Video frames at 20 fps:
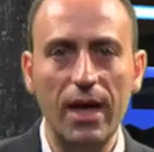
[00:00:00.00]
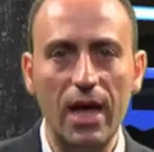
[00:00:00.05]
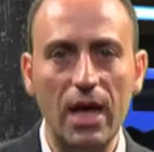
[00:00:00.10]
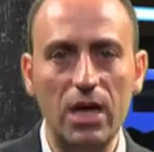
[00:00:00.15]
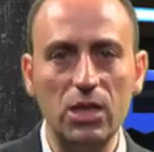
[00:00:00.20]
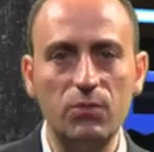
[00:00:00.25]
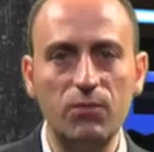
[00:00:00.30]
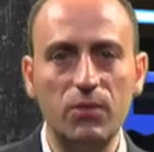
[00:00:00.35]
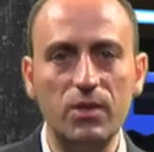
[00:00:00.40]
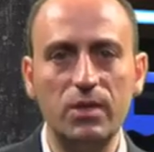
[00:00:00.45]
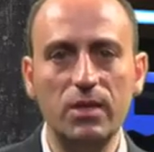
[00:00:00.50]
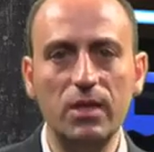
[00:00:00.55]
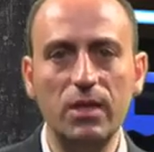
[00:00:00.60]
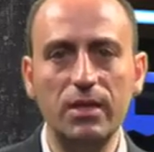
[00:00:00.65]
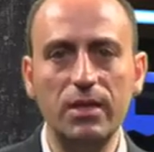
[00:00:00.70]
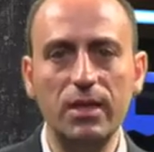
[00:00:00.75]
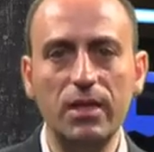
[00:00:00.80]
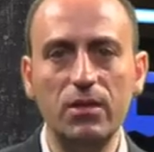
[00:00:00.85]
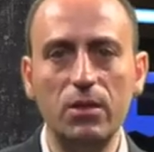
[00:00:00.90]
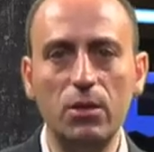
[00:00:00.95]
has
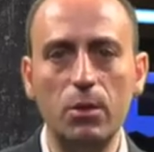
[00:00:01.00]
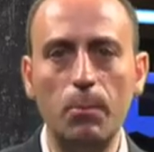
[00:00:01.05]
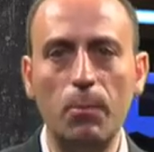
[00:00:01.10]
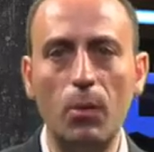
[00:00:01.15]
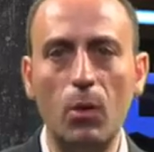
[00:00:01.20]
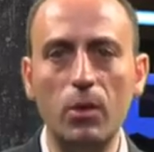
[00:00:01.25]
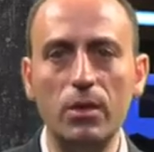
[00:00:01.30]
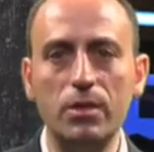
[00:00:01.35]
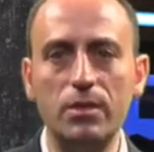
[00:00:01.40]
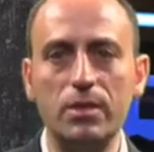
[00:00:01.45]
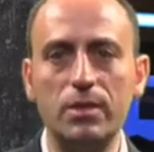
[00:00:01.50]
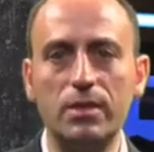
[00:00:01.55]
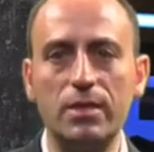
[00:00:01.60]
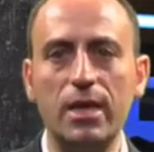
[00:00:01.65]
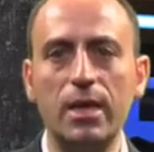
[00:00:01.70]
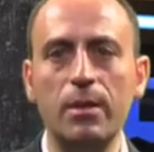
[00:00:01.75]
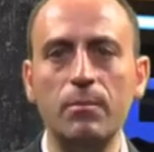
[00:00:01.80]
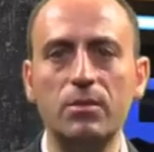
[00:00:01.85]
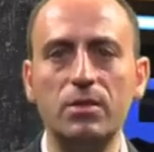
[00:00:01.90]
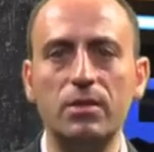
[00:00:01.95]
facilitated policy
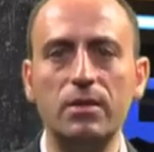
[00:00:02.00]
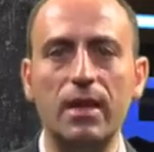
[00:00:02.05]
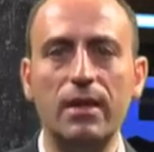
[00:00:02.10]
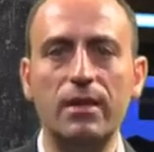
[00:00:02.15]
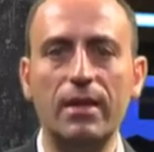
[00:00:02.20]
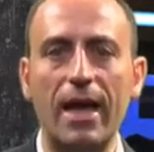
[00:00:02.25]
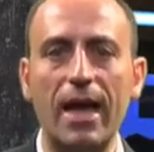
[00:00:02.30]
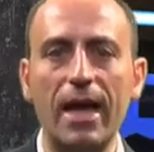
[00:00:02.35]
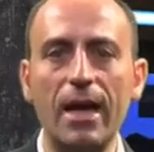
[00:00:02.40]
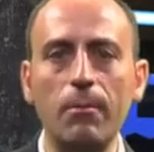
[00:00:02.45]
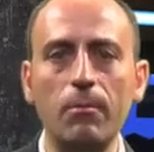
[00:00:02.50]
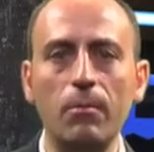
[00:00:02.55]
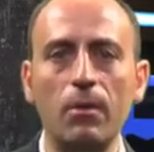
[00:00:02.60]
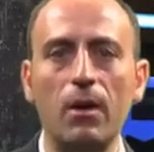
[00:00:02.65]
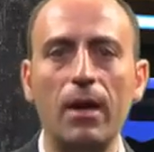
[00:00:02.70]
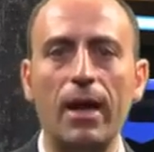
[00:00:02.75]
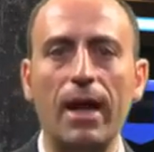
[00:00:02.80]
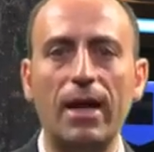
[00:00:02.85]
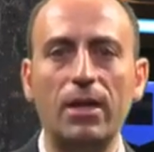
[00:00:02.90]
schemes that aim